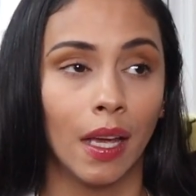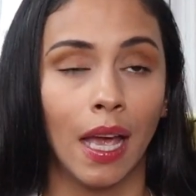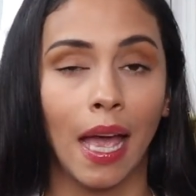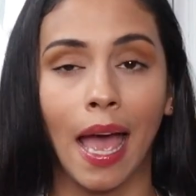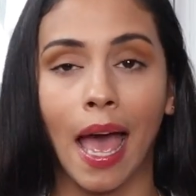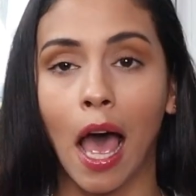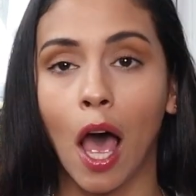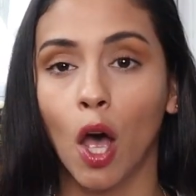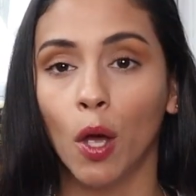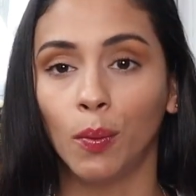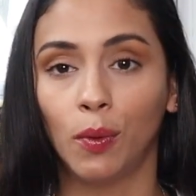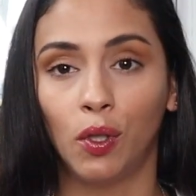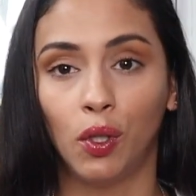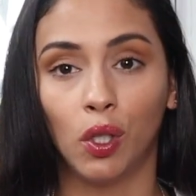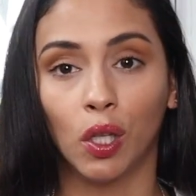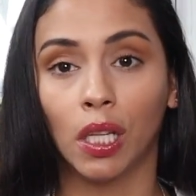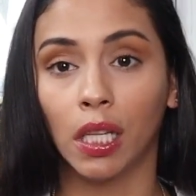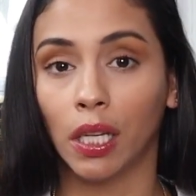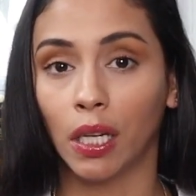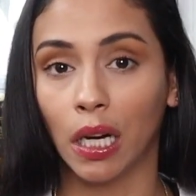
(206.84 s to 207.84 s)
it helps
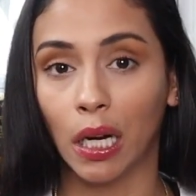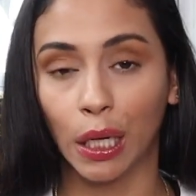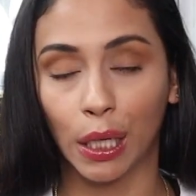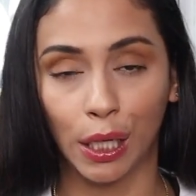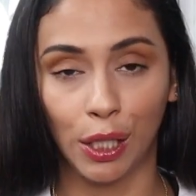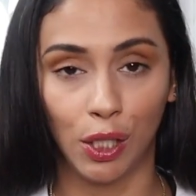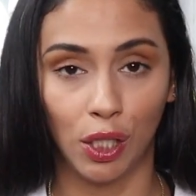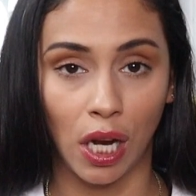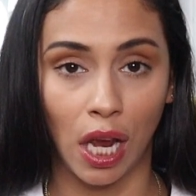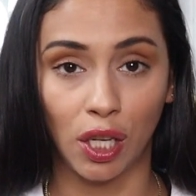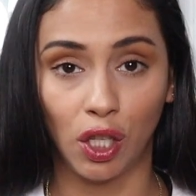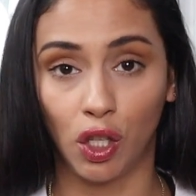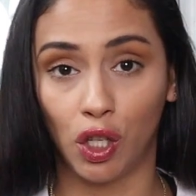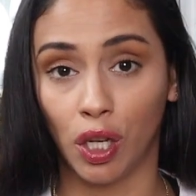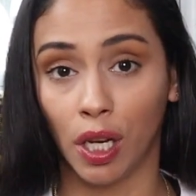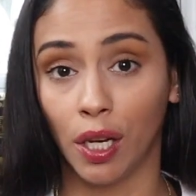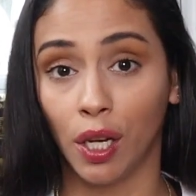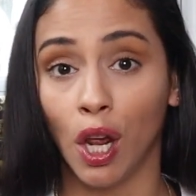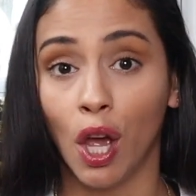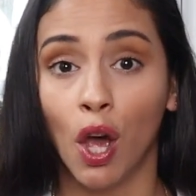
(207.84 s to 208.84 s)
to clear out
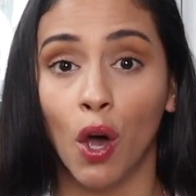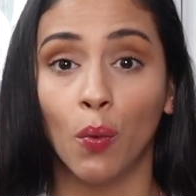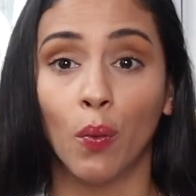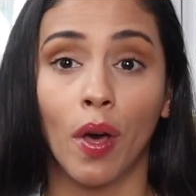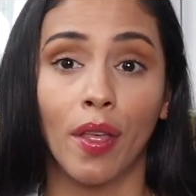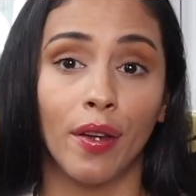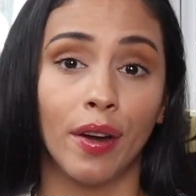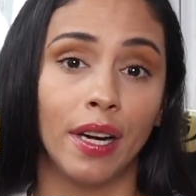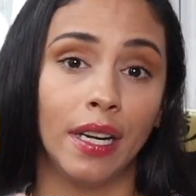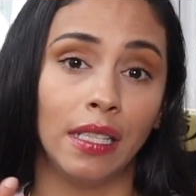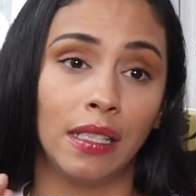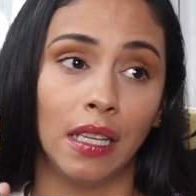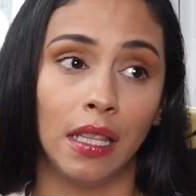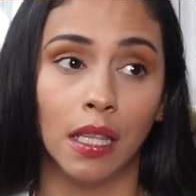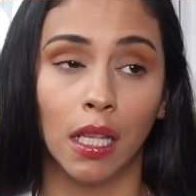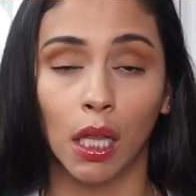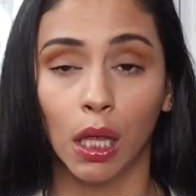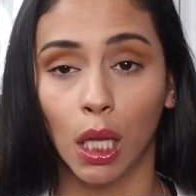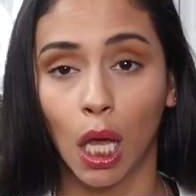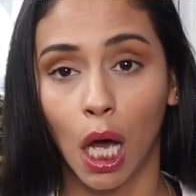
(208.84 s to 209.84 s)
congestion, whether it is in
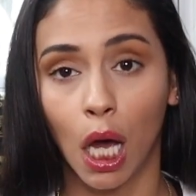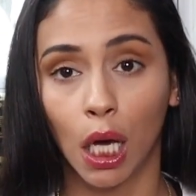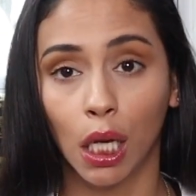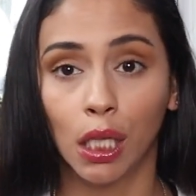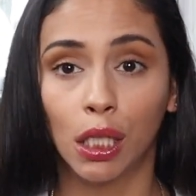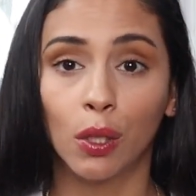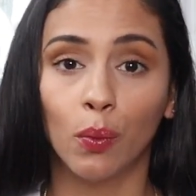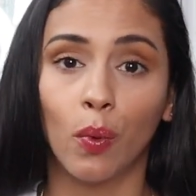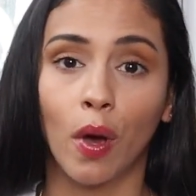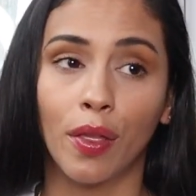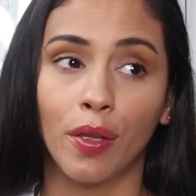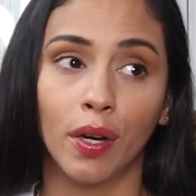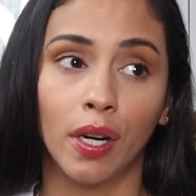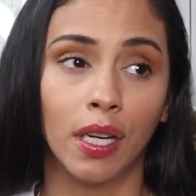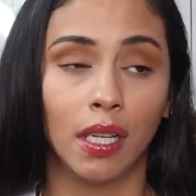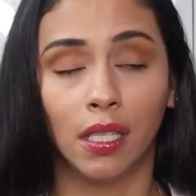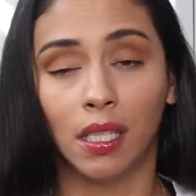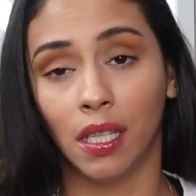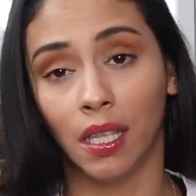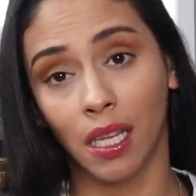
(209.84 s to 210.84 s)
the lungs, whether
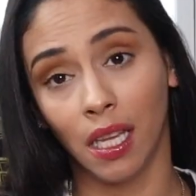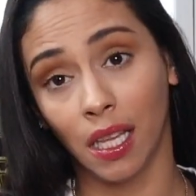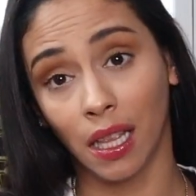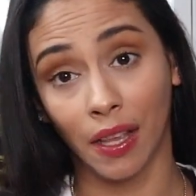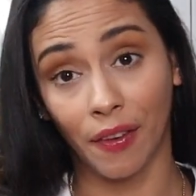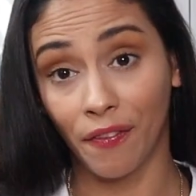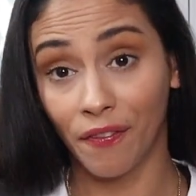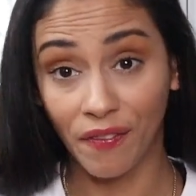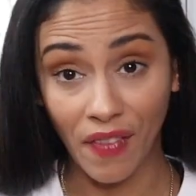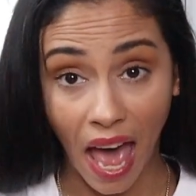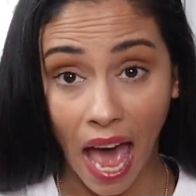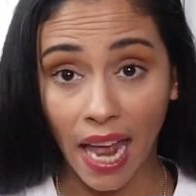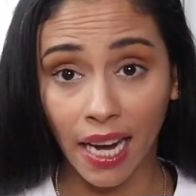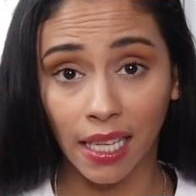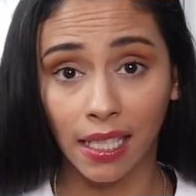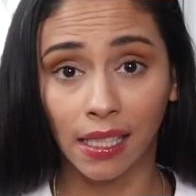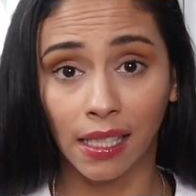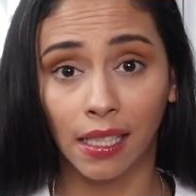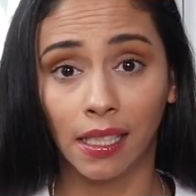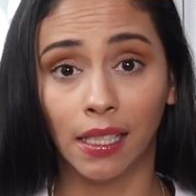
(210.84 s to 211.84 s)
it is in the
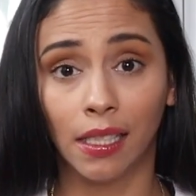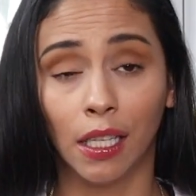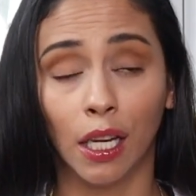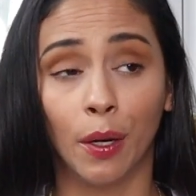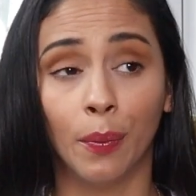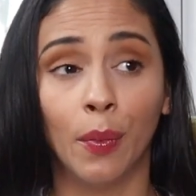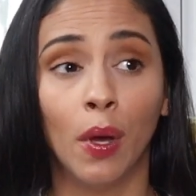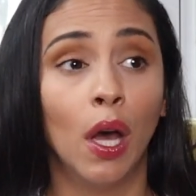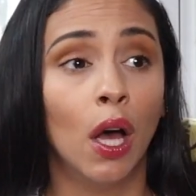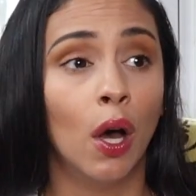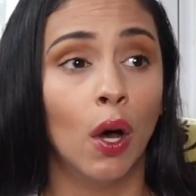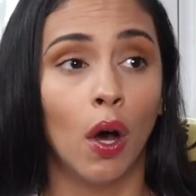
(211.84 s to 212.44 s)
lymphatic system.